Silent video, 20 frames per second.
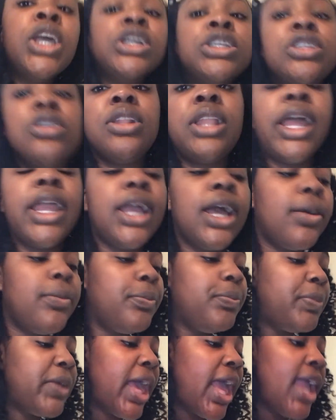So like I'm
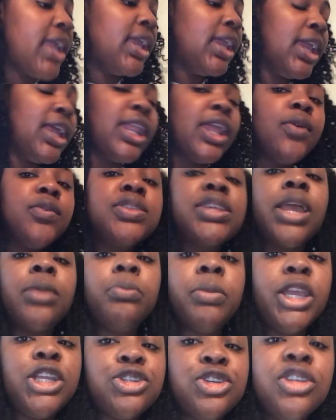packing, and they was like,
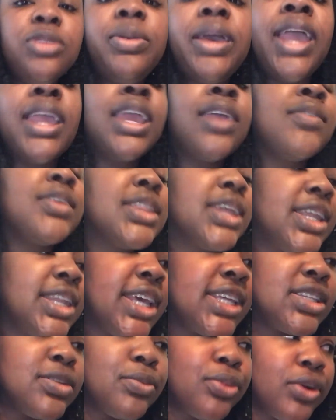make sure you pack everything
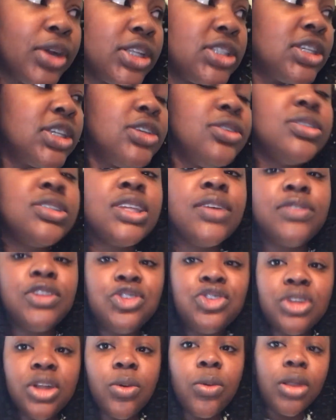that's important to you, stuff
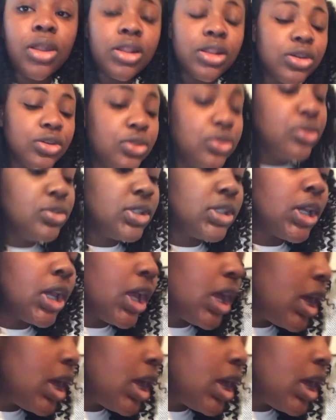that you don't want to lose.